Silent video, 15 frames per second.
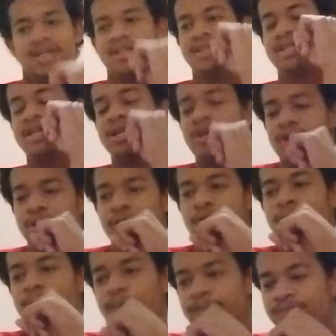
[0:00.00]

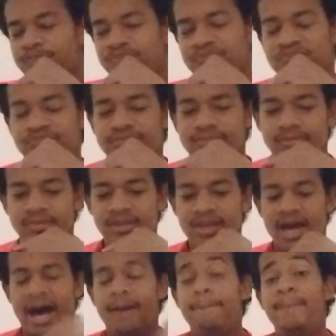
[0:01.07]
so
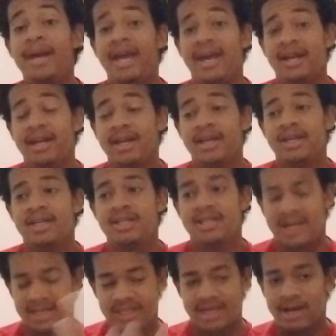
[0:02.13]
I panicked
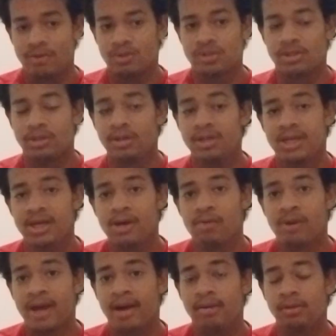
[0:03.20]
as I was looking
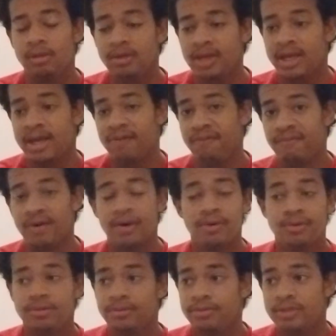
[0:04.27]
around, looking at
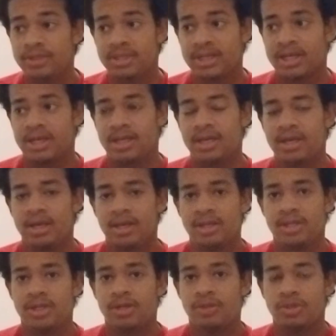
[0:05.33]
phones and,
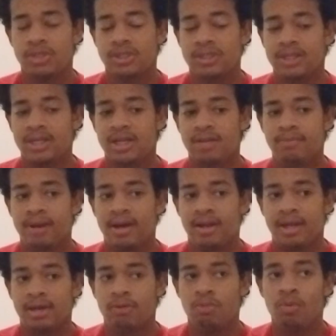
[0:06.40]
just thinking about
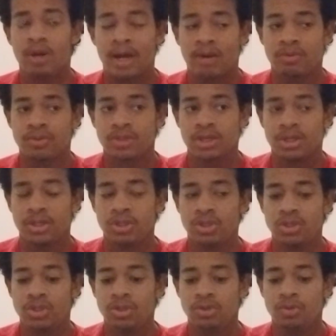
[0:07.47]
like what I was gonna
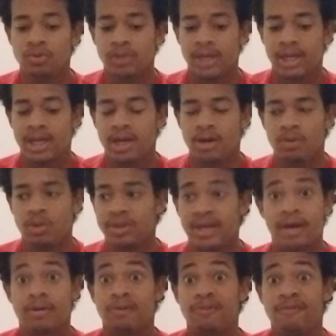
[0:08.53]
do like
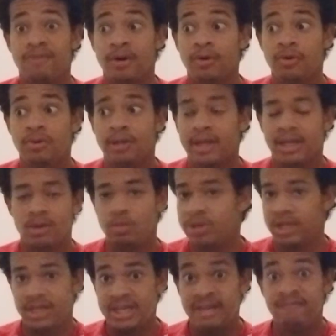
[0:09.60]
without a phone, like
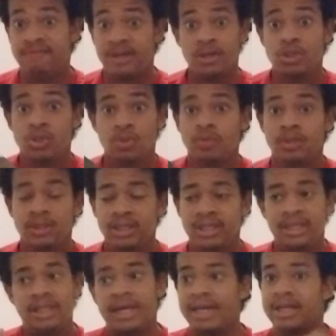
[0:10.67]
when it
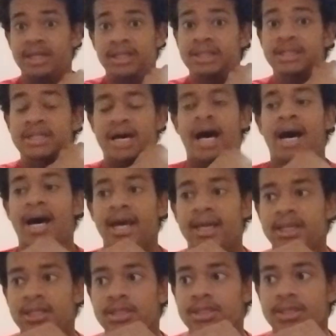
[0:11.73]
eventually like
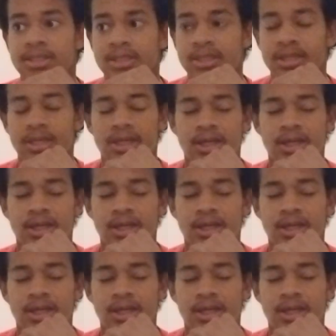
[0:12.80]
dies.